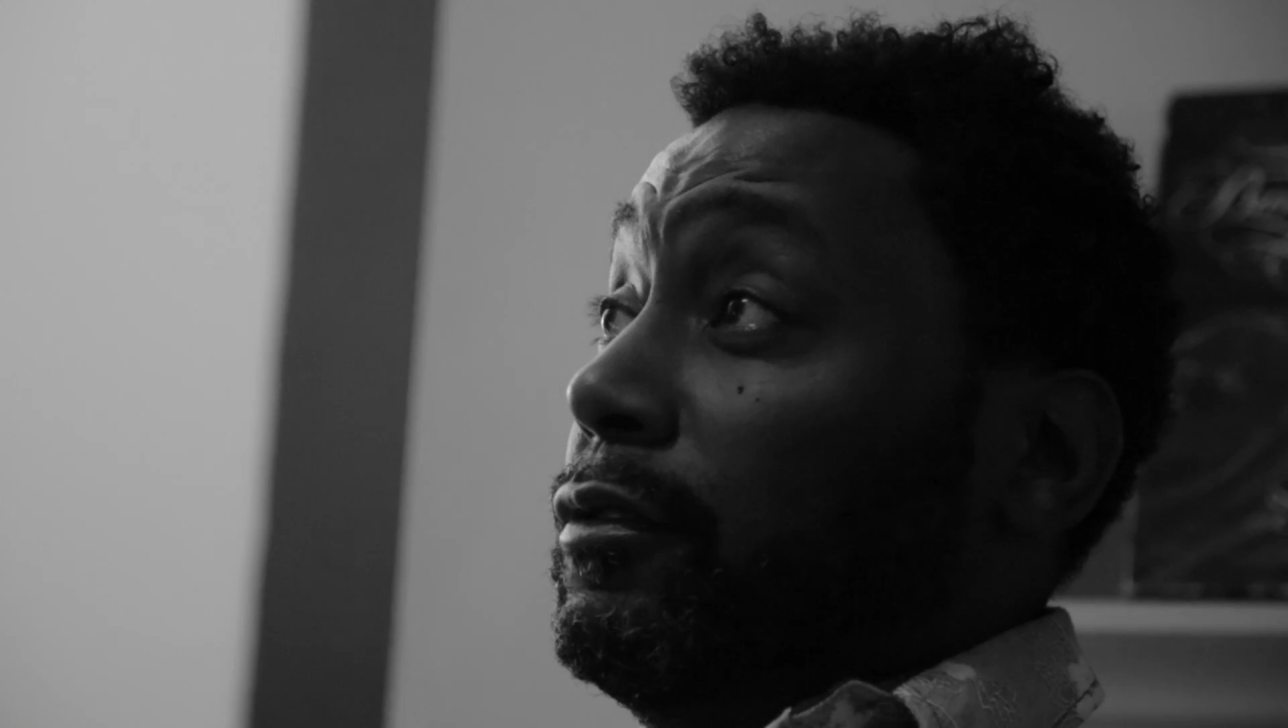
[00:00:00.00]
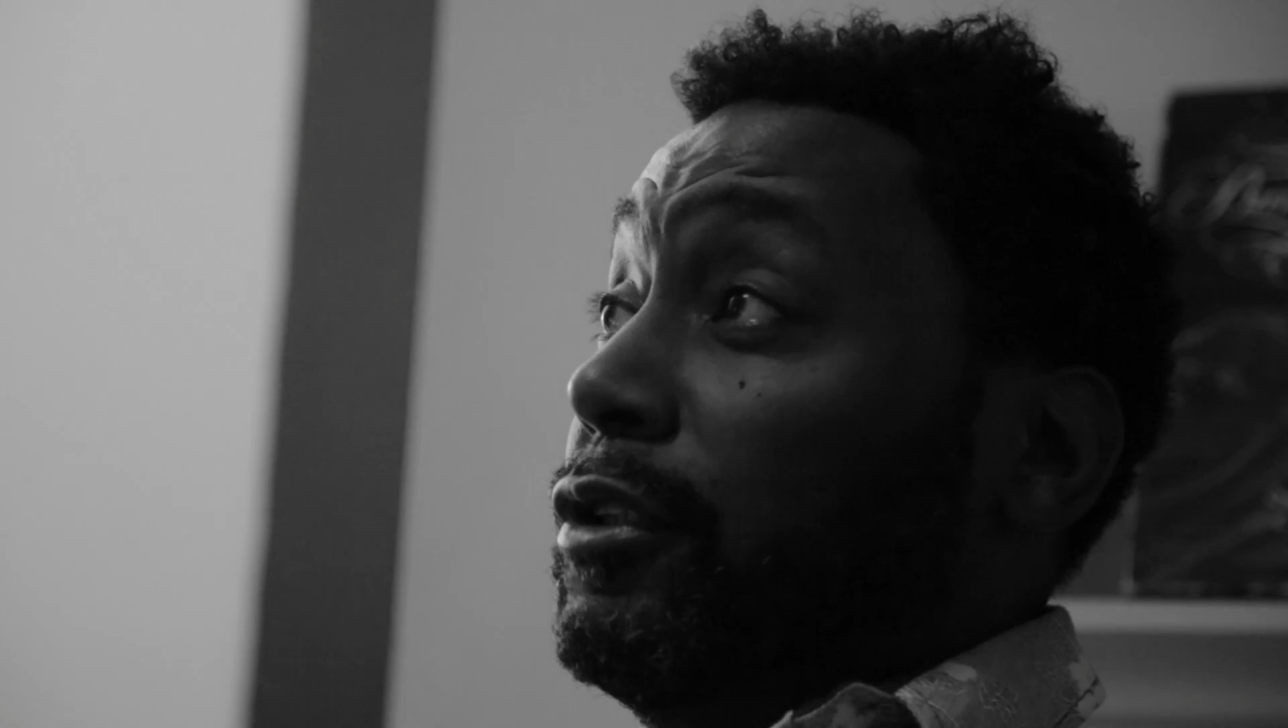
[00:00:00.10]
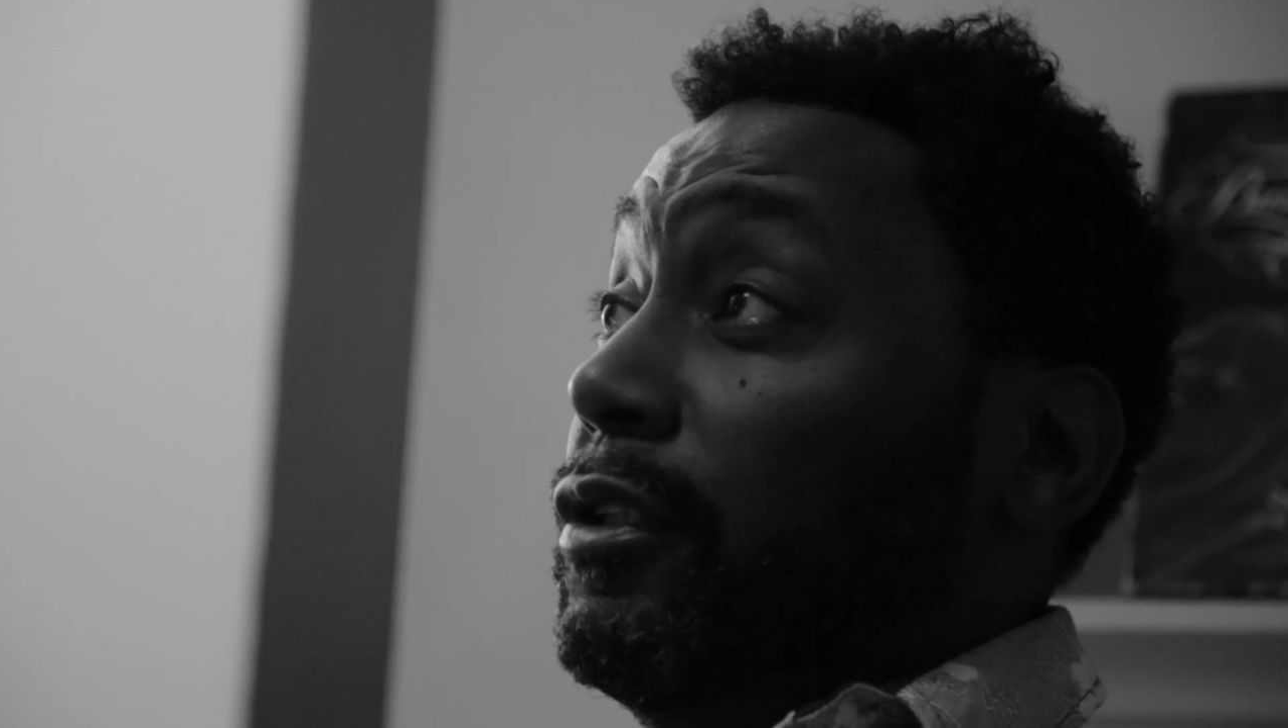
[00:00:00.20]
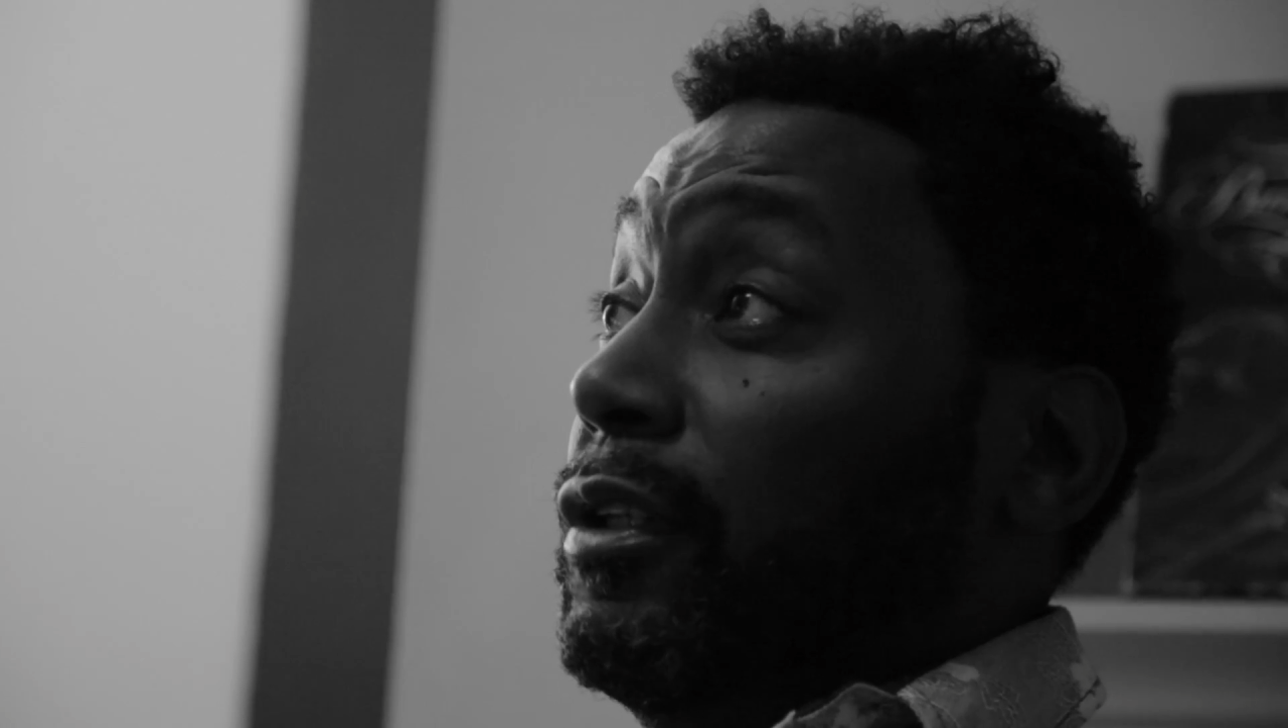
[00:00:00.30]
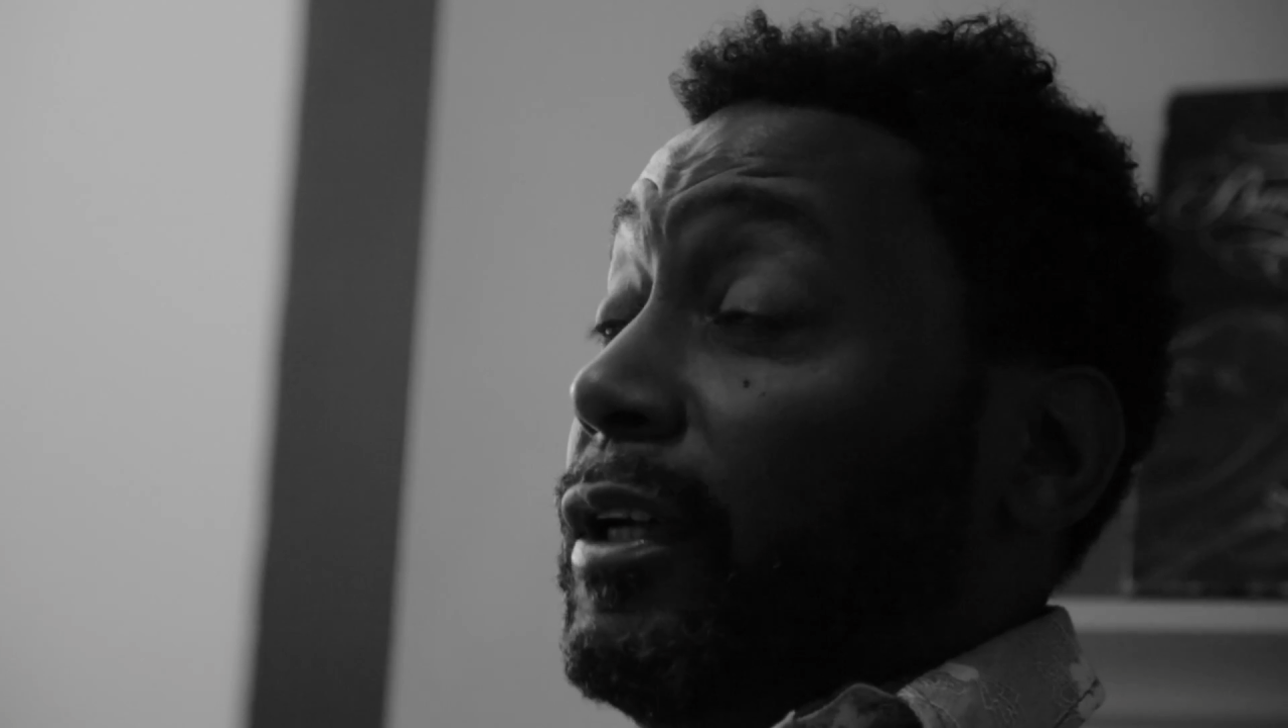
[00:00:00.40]

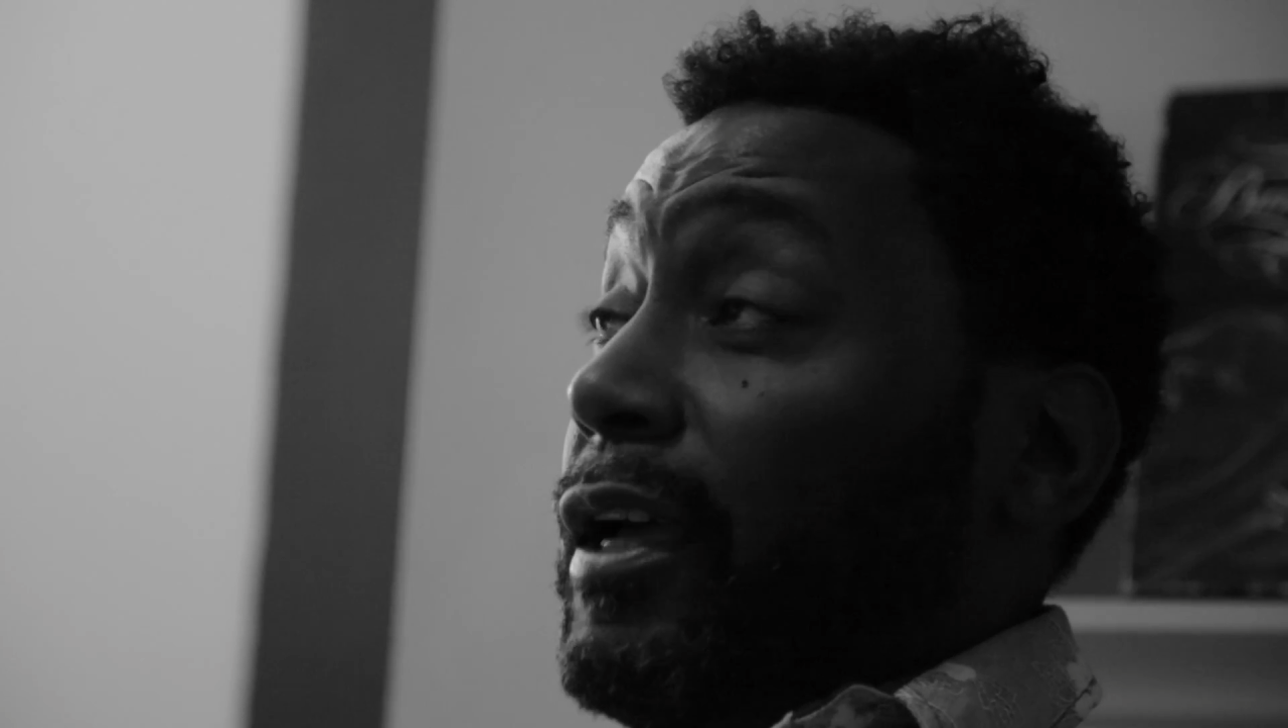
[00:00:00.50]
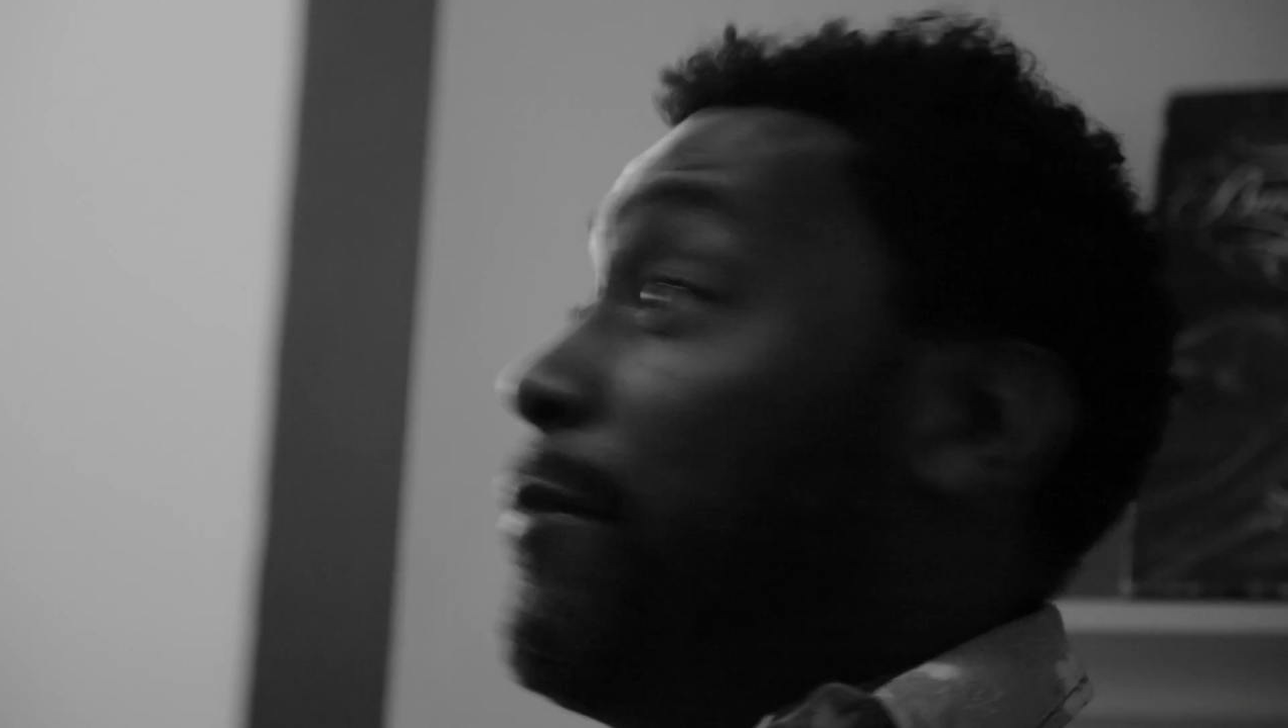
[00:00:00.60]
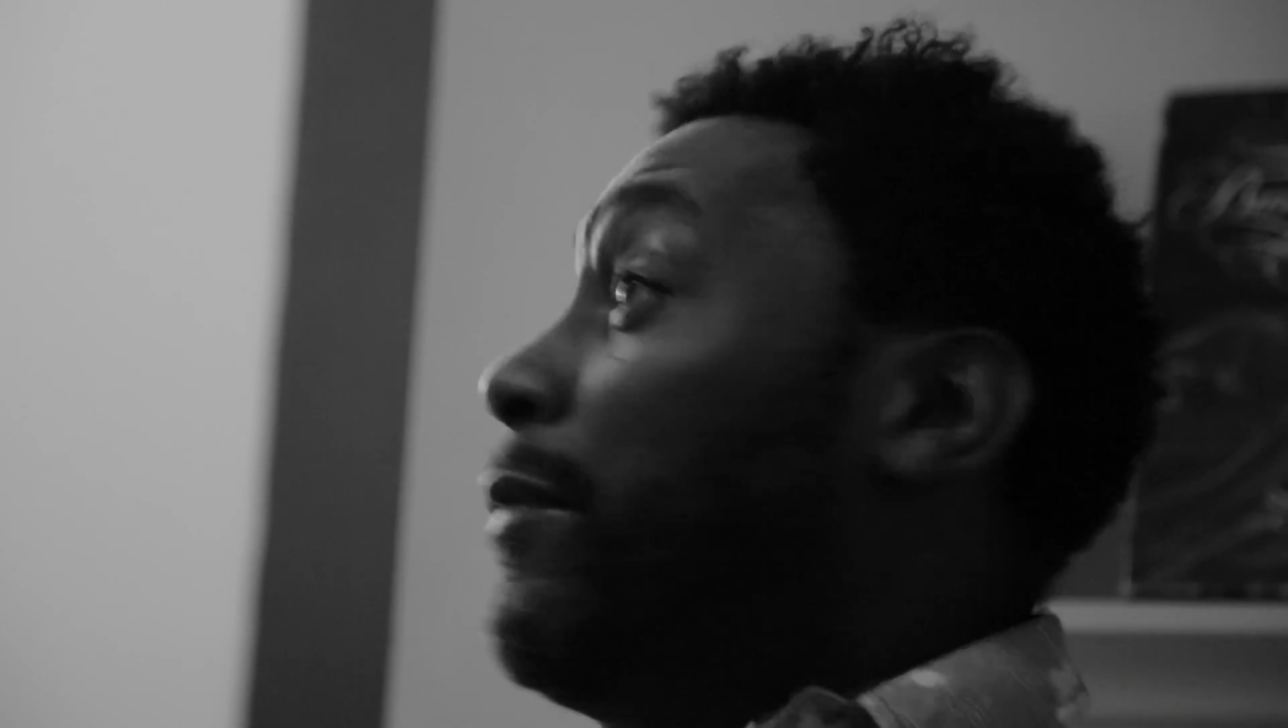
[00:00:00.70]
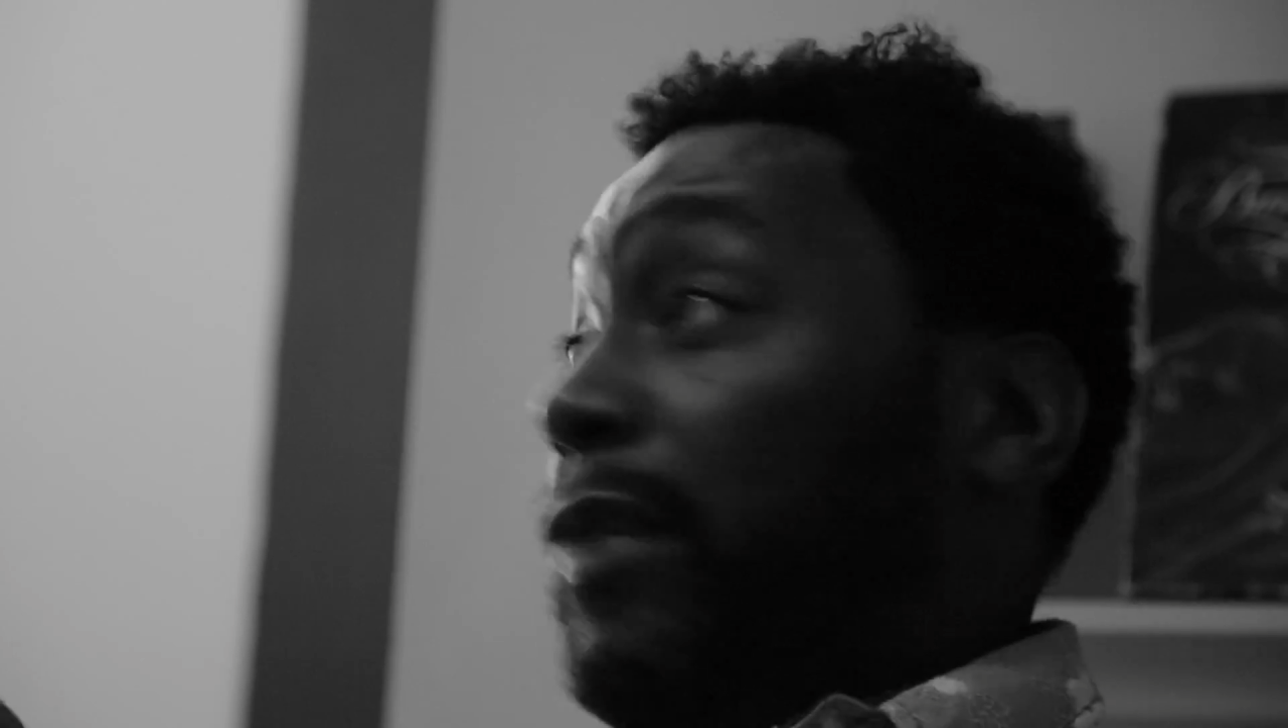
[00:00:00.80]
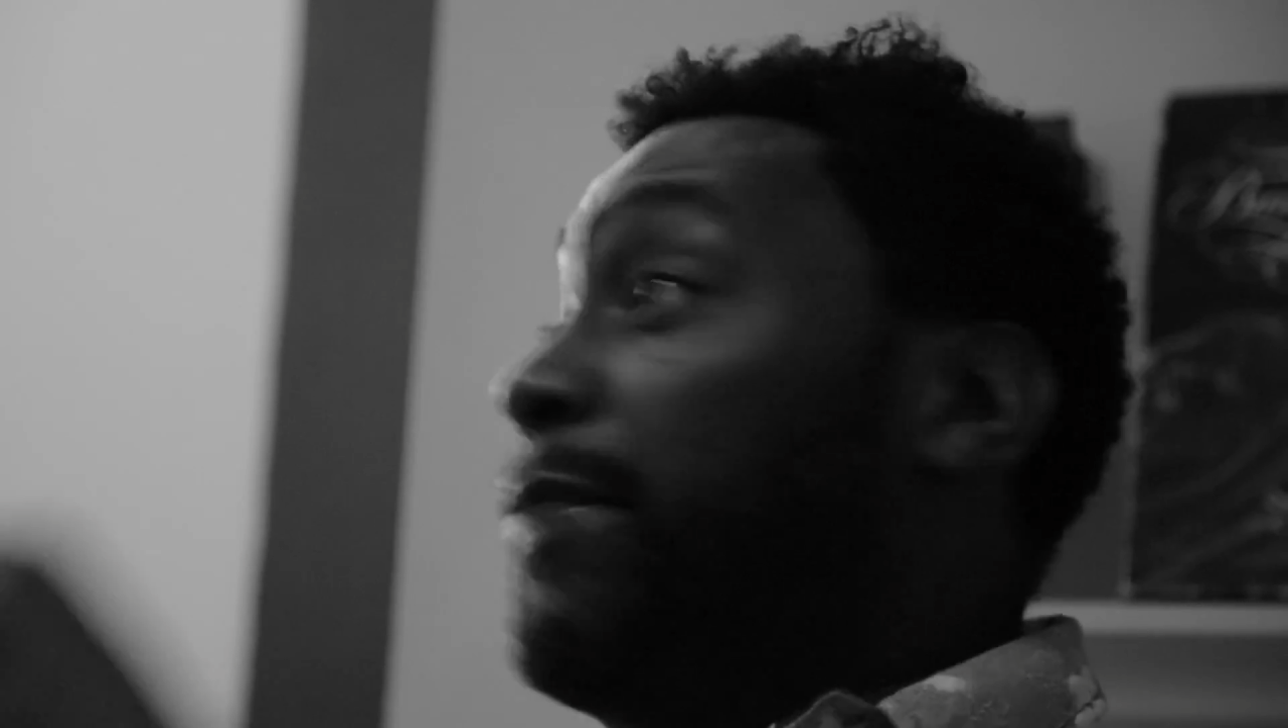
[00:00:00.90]
You know, and